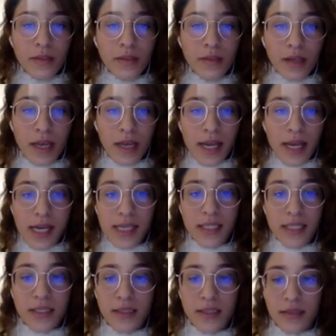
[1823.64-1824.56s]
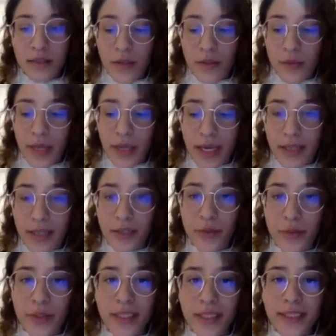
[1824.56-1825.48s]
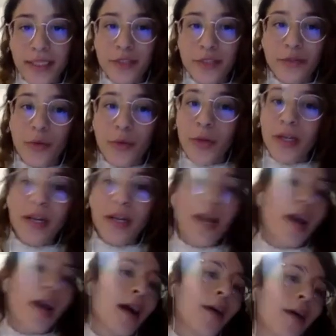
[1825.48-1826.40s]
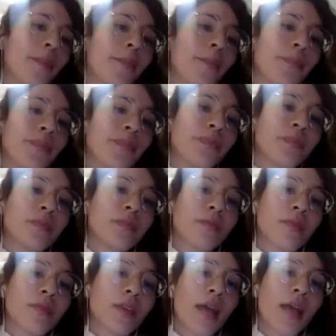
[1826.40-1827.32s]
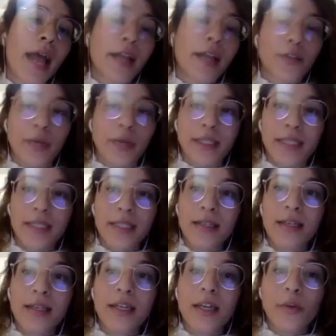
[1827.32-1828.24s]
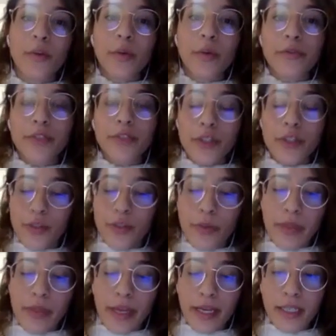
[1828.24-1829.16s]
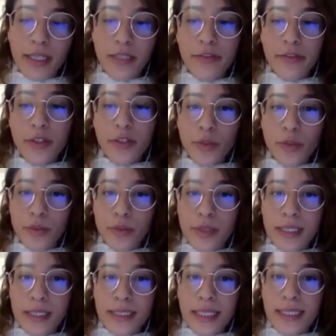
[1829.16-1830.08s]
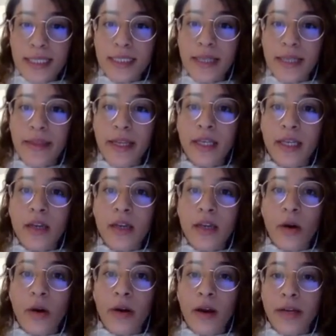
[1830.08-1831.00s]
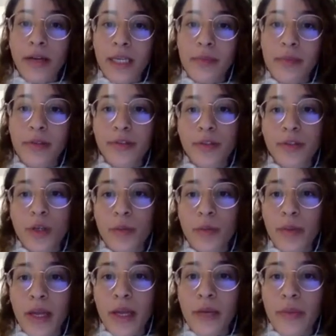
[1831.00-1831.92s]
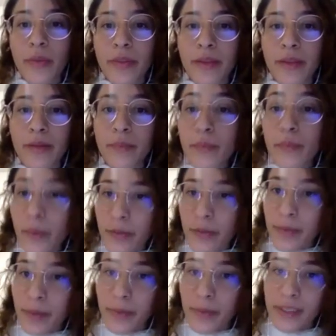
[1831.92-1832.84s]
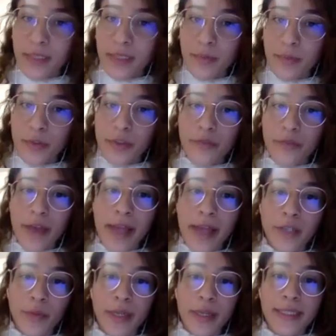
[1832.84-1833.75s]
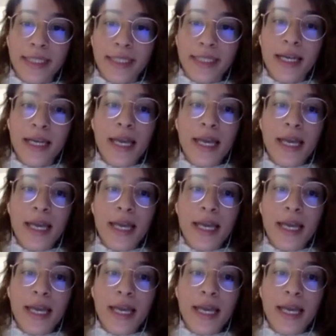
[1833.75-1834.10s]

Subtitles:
And okay, so this is for handwriting. We've just shown that individuals with dyslexia, they are unable to comply with the rhythmic principles of handwriting.